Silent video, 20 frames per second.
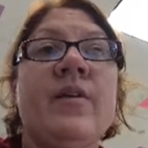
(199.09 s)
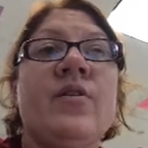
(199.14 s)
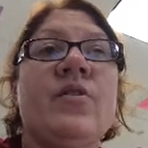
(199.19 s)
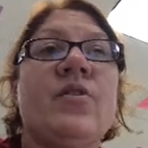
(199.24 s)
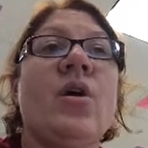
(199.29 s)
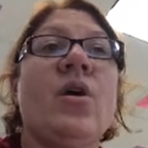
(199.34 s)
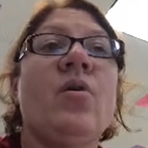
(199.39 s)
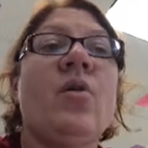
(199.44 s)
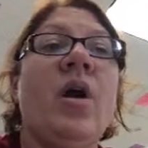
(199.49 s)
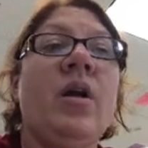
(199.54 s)

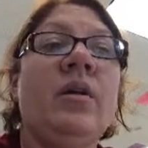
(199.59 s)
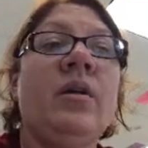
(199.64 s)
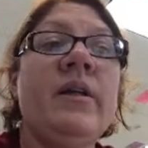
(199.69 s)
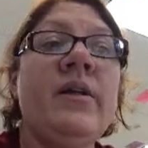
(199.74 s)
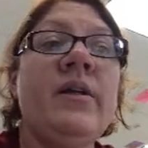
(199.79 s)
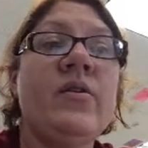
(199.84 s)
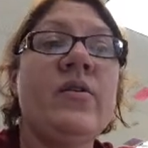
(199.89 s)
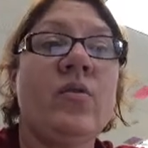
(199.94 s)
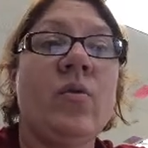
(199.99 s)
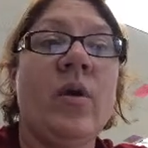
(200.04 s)
So our
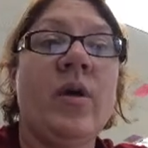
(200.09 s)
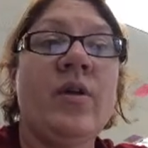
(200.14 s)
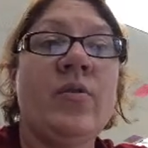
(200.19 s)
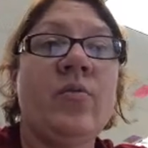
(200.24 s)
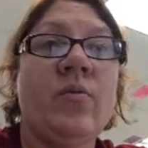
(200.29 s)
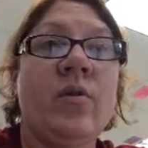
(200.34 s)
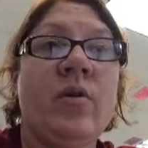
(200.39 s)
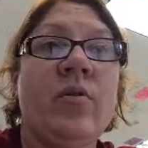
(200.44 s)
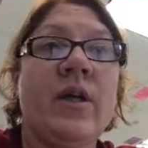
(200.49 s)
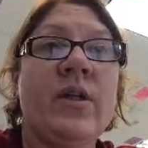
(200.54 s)
least
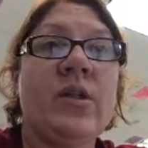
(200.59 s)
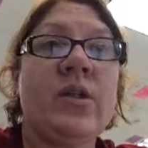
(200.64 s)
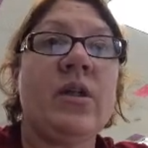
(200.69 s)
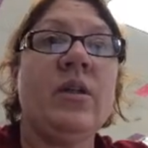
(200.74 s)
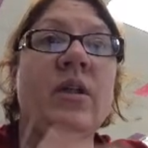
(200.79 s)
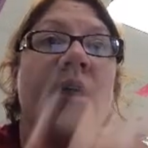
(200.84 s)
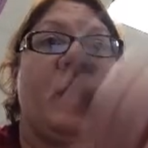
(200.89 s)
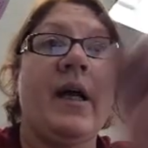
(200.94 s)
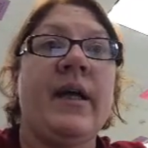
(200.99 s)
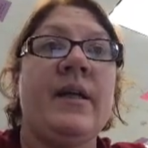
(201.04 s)
squares
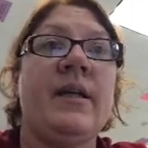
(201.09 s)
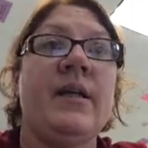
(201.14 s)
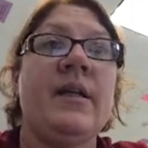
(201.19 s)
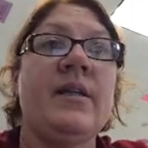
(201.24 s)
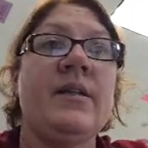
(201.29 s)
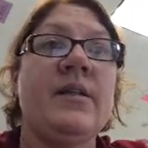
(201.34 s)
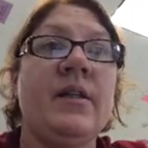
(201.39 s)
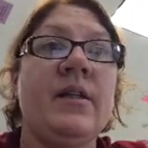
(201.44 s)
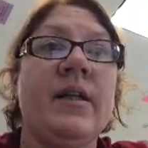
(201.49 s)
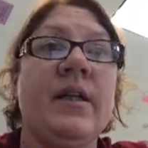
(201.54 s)
regression line, it
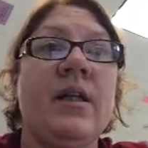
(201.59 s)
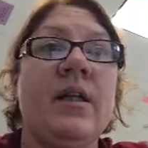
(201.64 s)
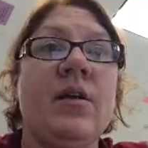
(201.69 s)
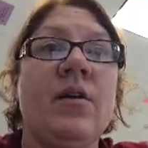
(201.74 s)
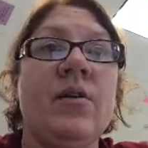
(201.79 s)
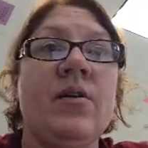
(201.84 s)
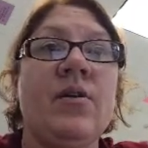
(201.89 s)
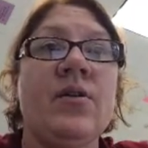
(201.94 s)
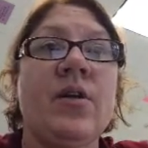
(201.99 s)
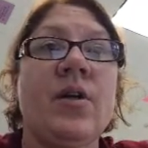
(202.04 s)
is
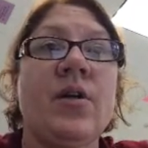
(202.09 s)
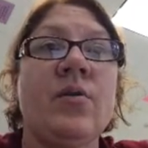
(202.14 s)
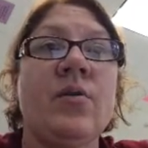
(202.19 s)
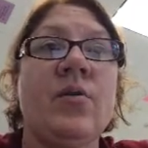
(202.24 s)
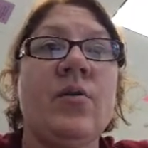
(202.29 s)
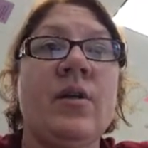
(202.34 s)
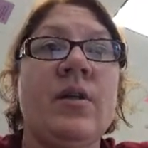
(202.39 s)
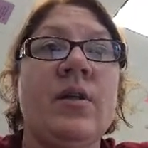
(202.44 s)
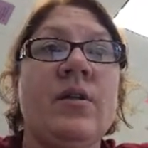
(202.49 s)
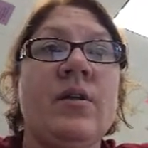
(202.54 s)
linear,
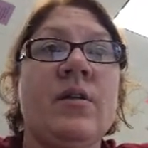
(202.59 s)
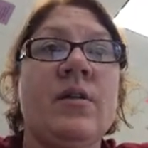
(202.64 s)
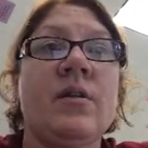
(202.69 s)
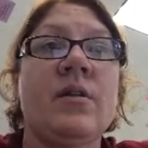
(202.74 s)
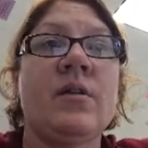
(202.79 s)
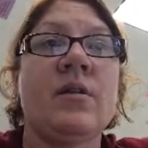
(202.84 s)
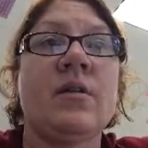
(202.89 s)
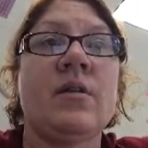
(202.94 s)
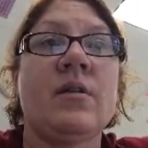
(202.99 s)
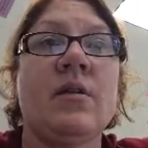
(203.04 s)
so
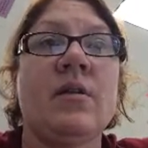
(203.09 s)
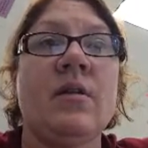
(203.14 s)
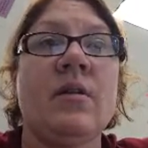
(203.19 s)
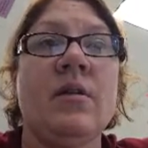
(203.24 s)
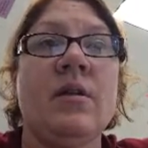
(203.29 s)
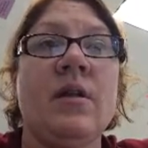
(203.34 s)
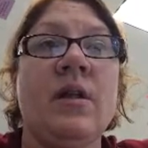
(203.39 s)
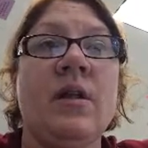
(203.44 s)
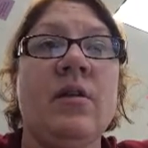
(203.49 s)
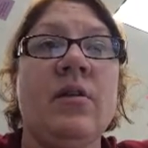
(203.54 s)

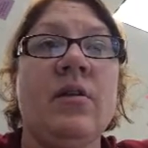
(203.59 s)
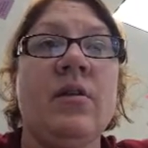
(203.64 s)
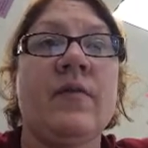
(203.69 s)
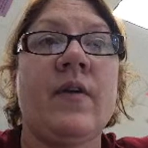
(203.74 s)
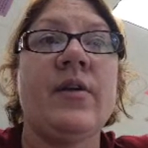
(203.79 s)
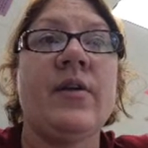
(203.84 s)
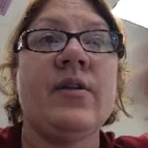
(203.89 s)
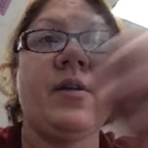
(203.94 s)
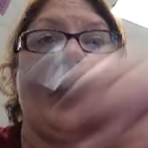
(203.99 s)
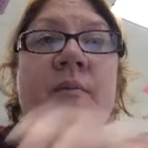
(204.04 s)
it looks
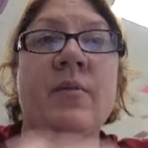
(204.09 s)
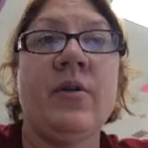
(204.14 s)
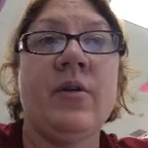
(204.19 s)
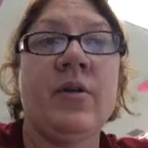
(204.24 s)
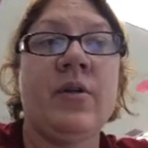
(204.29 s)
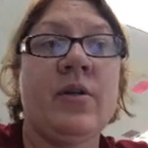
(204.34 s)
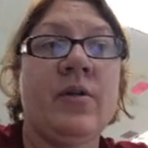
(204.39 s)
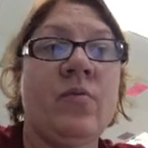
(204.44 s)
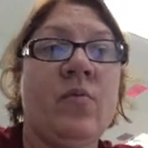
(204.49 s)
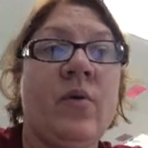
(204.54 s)
very
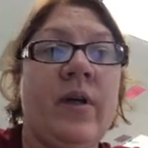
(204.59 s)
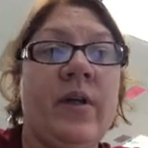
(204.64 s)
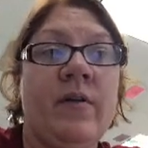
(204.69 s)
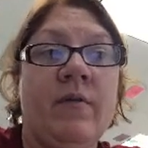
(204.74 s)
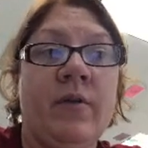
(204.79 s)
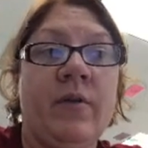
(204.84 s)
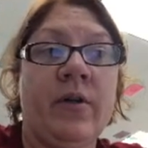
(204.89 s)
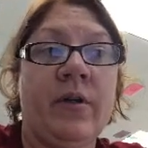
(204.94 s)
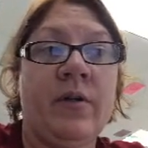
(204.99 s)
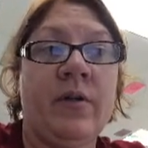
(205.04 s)
similar to what
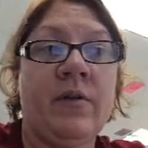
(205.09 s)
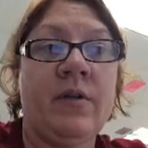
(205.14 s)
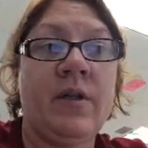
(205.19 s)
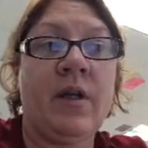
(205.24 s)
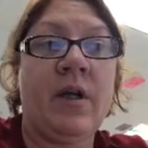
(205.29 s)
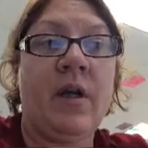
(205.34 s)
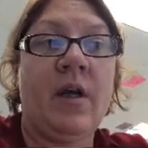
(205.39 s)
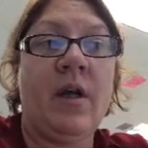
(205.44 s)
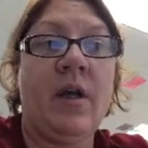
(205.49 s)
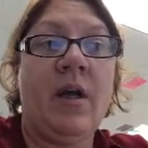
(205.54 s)
you've learned
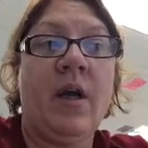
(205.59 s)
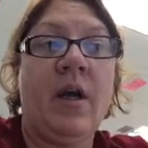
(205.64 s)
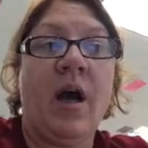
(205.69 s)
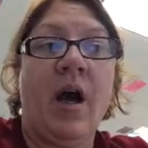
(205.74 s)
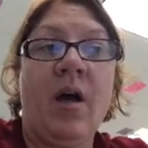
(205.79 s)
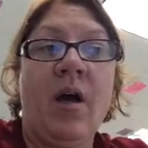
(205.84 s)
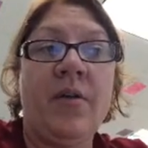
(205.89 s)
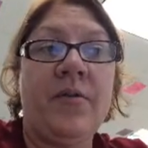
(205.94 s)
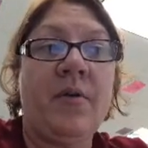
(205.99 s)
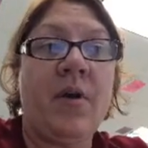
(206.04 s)

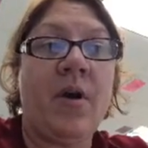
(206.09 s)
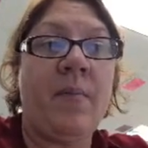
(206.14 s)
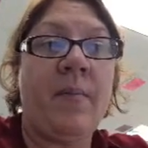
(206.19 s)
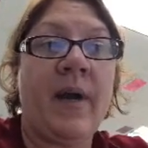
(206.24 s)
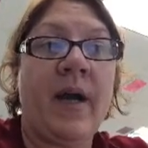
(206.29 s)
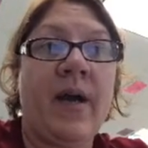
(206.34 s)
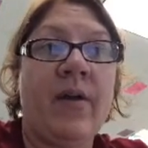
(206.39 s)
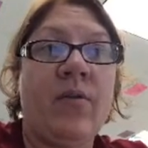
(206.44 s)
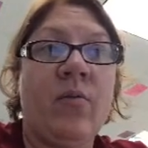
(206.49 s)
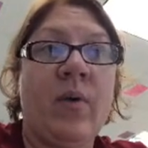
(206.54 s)
all throughout
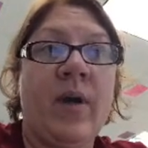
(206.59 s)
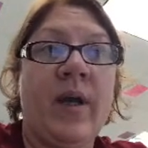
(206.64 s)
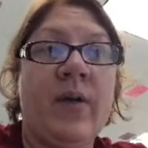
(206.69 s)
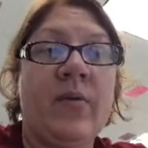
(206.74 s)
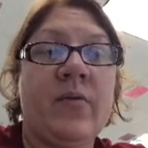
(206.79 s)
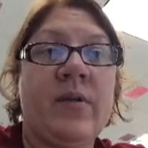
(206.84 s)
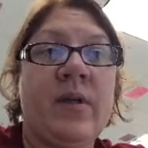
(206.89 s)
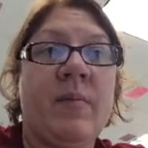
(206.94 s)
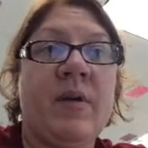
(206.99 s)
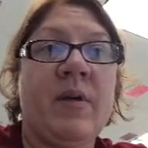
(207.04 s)
math, y
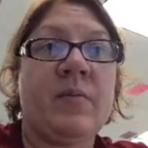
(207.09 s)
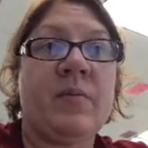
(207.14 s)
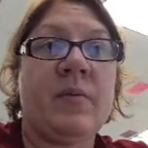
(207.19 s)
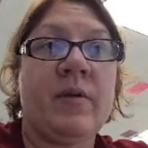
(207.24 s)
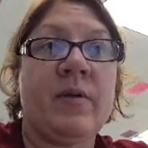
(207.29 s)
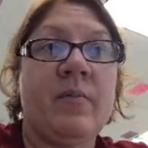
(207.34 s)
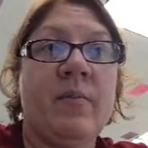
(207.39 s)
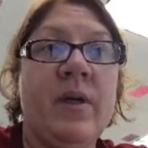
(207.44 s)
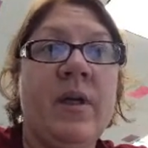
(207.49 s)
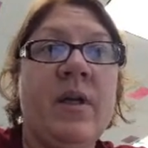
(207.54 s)
equals mx
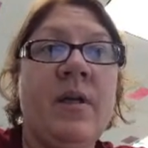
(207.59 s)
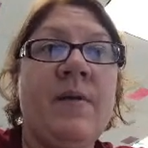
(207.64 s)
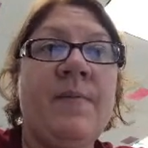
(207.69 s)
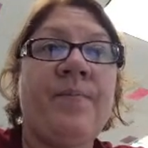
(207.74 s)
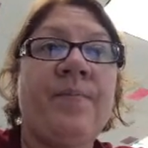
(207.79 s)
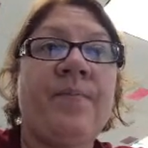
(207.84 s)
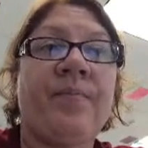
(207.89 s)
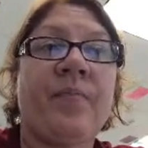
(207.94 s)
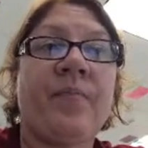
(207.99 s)
plus b.